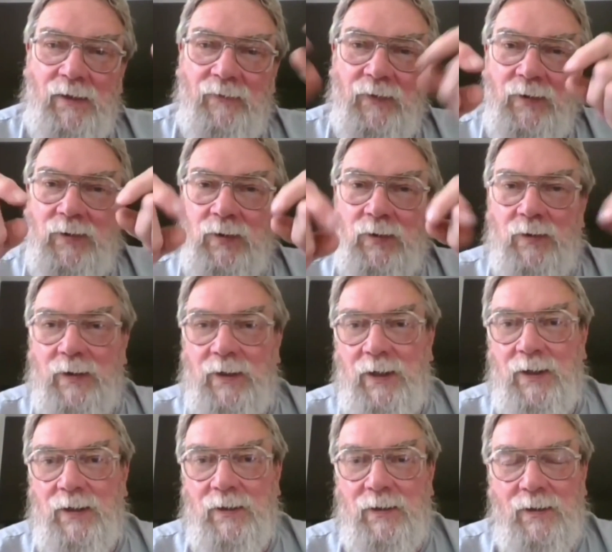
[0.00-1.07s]

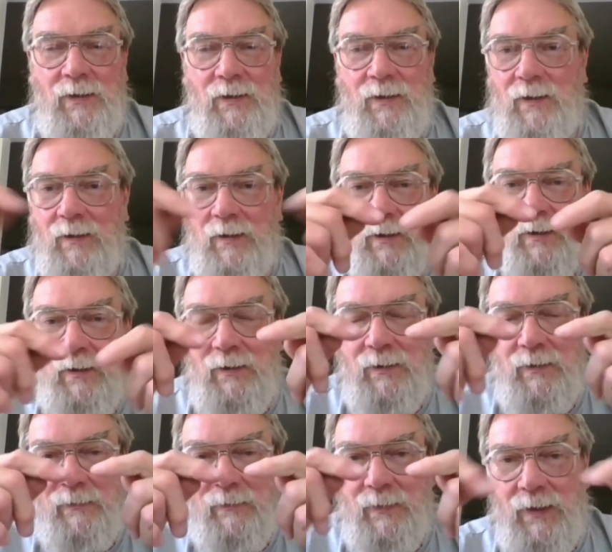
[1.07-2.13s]
chlorinate
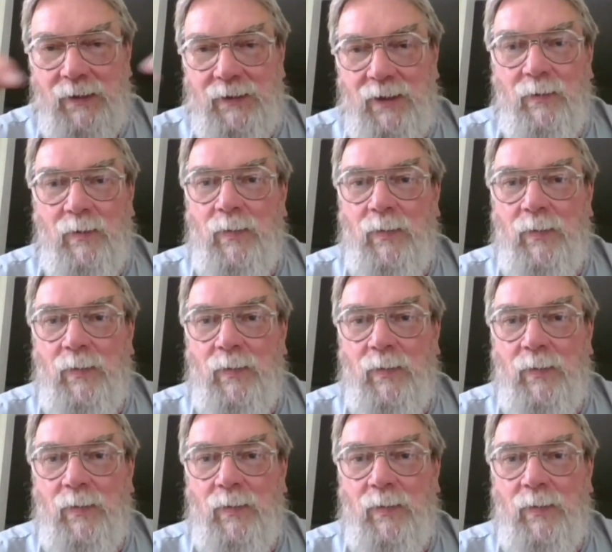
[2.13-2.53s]
a double